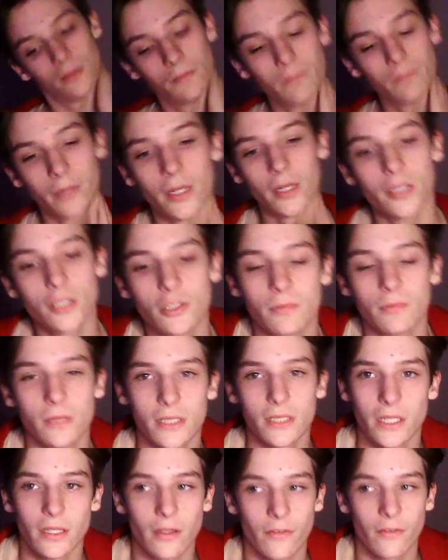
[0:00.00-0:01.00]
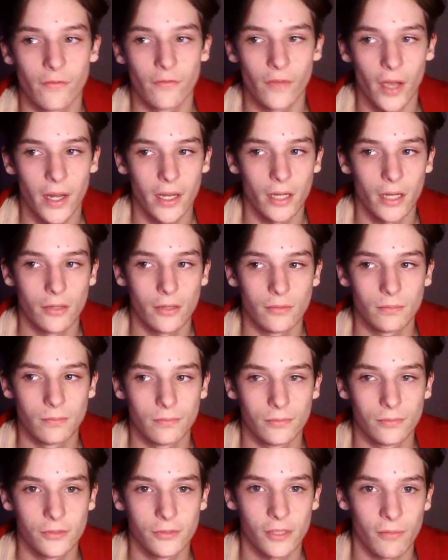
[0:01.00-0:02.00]
But it just means I need to find out
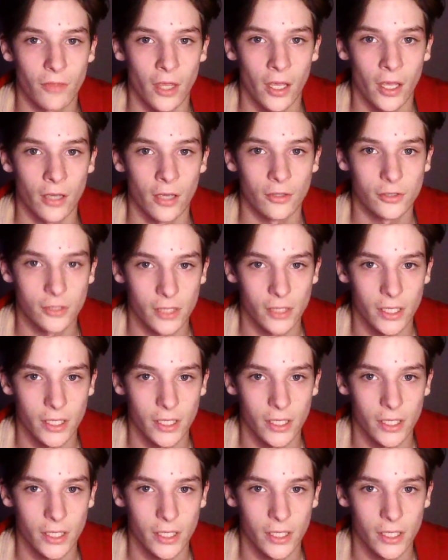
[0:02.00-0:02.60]
something else.